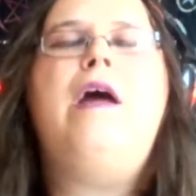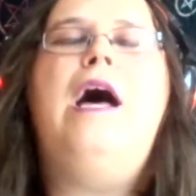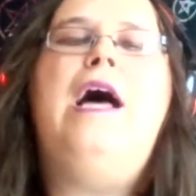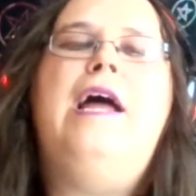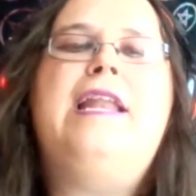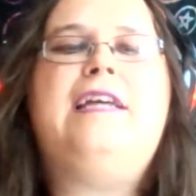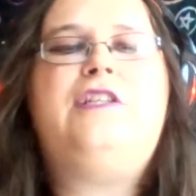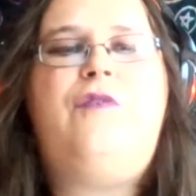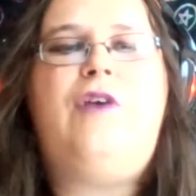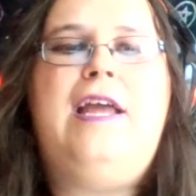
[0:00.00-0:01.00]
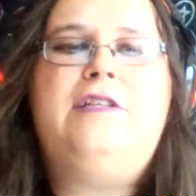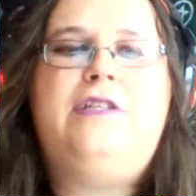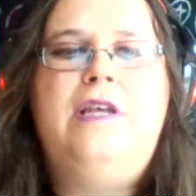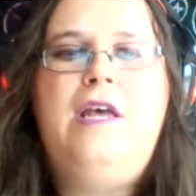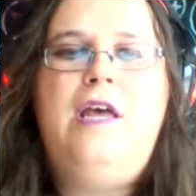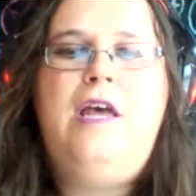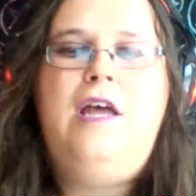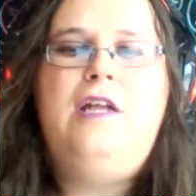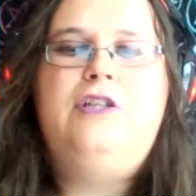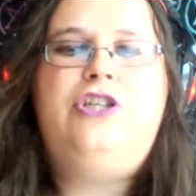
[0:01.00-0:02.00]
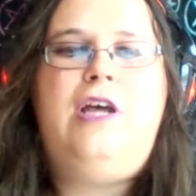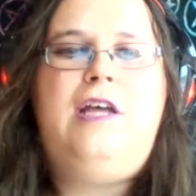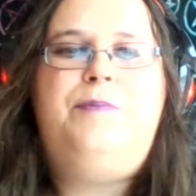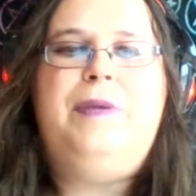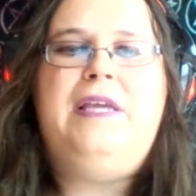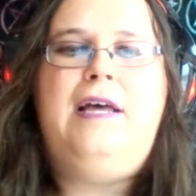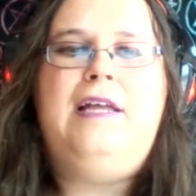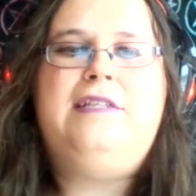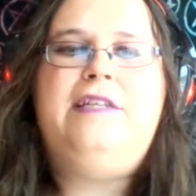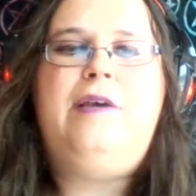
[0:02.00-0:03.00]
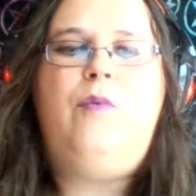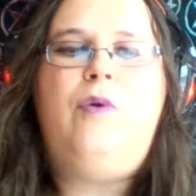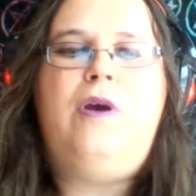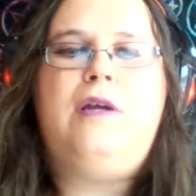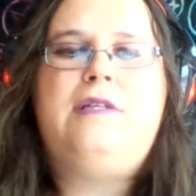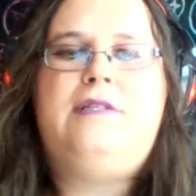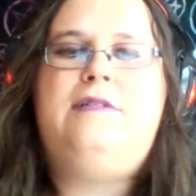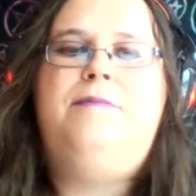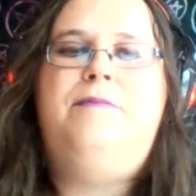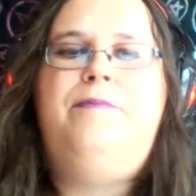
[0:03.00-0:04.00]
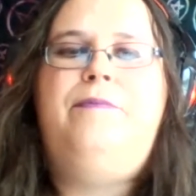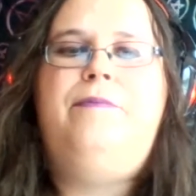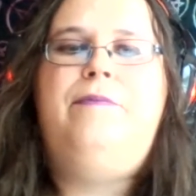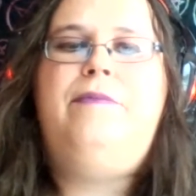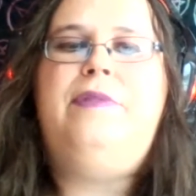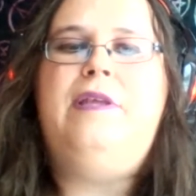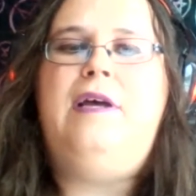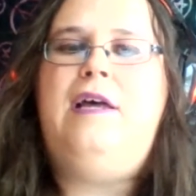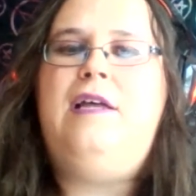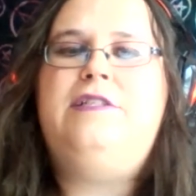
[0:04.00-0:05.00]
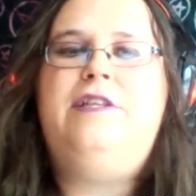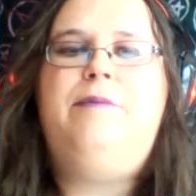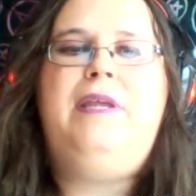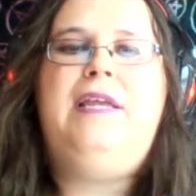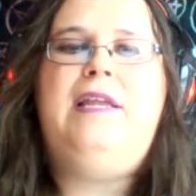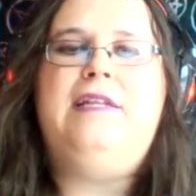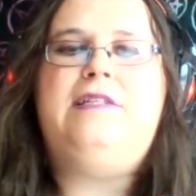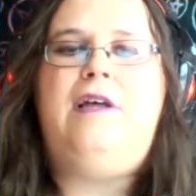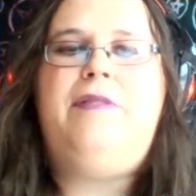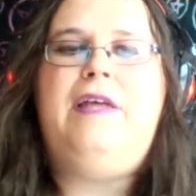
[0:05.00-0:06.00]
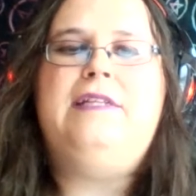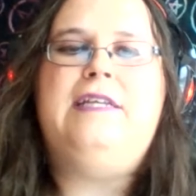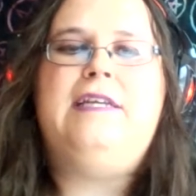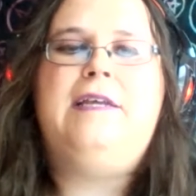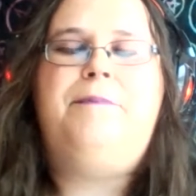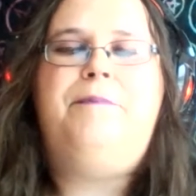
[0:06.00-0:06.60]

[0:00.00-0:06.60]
uh, next phrase just because it works doesn't mean it's authentic.